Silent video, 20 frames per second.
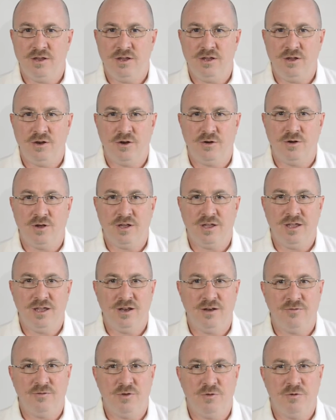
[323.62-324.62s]
you know,
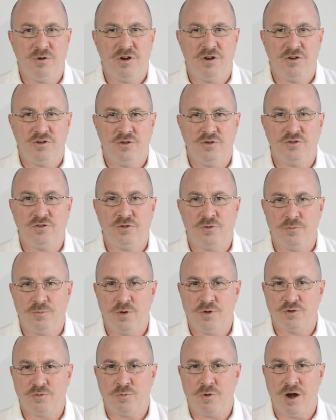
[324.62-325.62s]
again, if you want to do some
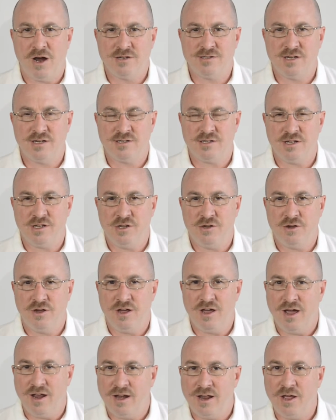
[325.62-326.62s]
post-processing, you
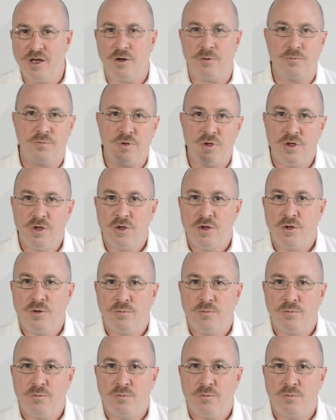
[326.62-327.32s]
can kind of help